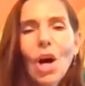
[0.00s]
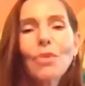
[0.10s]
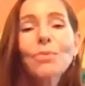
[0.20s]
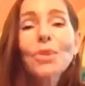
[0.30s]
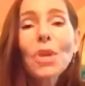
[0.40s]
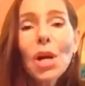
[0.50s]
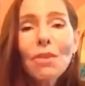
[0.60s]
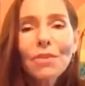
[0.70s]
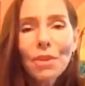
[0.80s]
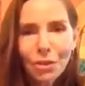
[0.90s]

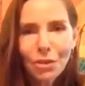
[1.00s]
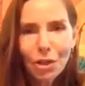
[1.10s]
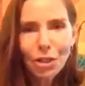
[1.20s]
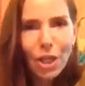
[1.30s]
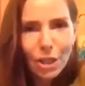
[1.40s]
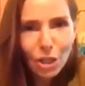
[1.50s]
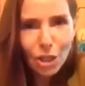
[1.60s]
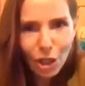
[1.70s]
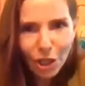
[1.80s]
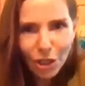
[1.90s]
Observe your thoughts.
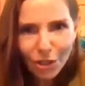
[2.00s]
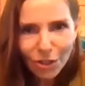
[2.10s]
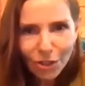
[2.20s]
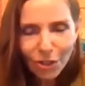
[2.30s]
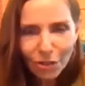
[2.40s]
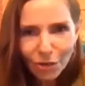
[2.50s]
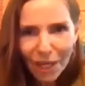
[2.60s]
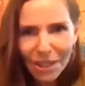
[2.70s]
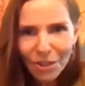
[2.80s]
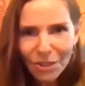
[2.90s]

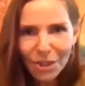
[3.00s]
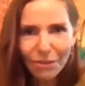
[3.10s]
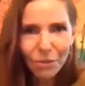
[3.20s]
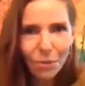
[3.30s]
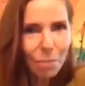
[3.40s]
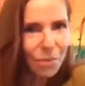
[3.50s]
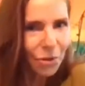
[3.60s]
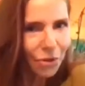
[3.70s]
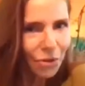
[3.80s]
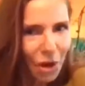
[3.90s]
Train yourself to
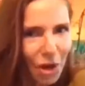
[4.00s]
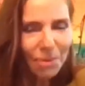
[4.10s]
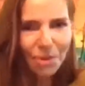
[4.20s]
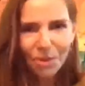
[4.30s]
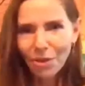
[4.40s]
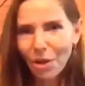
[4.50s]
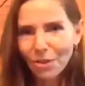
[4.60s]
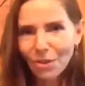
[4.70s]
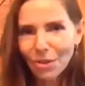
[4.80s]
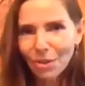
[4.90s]
observe your
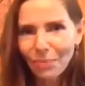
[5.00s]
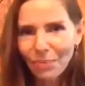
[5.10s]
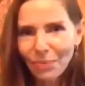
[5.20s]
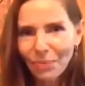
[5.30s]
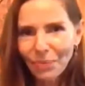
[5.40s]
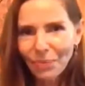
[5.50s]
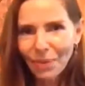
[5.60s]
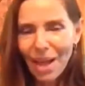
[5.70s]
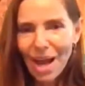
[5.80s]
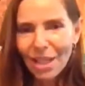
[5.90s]
thoughts.
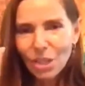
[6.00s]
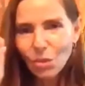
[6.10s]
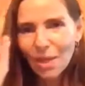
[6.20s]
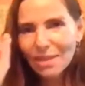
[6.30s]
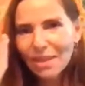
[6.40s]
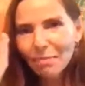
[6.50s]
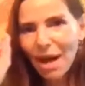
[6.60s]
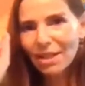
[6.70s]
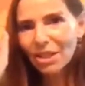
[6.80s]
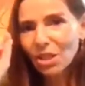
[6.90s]
As soon as the
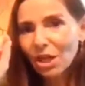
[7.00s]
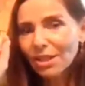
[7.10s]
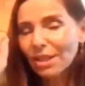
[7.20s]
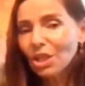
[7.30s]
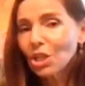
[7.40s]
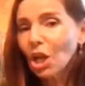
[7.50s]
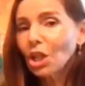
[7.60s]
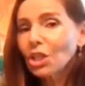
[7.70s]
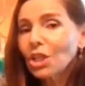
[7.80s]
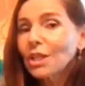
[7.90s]
mind starts
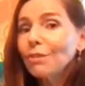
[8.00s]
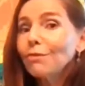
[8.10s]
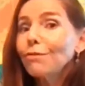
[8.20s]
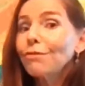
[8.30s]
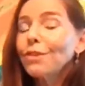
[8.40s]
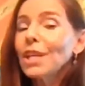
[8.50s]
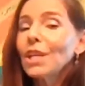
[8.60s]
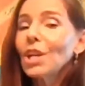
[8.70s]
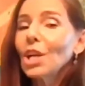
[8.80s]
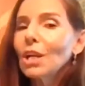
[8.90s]
indulging in
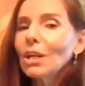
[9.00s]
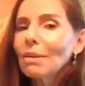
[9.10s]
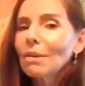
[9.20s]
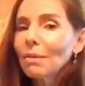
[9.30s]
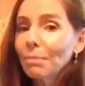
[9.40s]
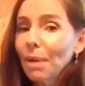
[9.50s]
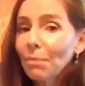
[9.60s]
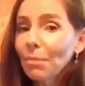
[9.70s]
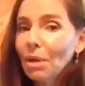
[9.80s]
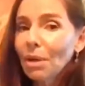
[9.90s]
fear,
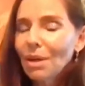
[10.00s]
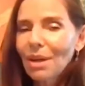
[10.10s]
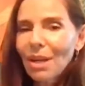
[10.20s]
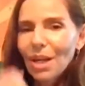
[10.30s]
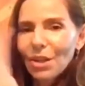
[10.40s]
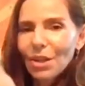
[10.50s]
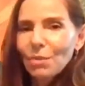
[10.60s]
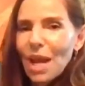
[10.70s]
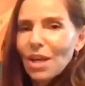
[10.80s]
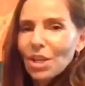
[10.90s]
remember
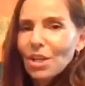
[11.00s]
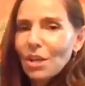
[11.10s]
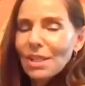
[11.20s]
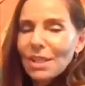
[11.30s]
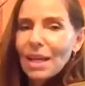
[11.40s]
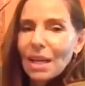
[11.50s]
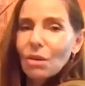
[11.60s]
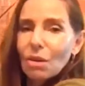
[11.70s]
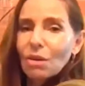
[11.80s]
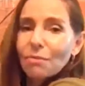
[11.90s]
the reactionary
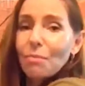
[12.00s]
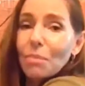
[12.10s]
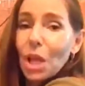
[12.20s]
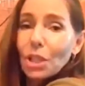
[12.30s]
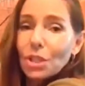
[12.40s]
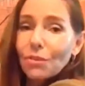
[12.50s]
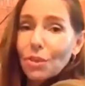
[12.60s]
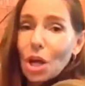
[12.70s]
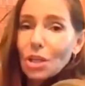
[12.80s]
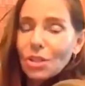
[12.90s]
cycle of
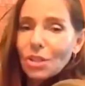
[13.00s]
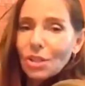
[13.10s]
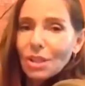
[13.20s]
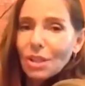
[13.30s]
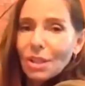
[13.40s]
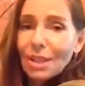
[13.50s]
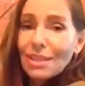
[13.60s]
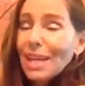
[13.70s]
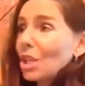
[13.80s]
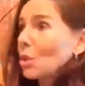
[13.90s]
thoughts
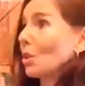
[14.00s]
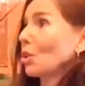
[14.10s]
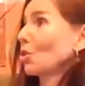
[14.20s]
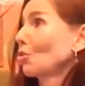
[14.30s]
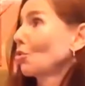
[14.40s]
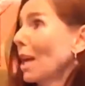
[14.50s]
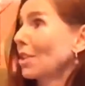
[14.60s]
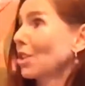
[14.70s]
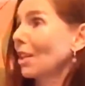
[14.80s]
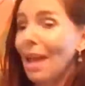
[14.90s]
that take you into
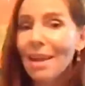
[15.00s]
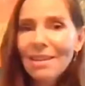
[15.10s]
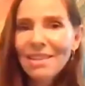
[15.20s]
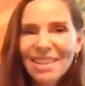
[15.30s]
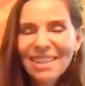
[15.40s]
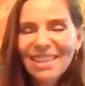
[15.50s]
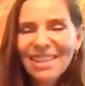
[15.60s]
tragic land.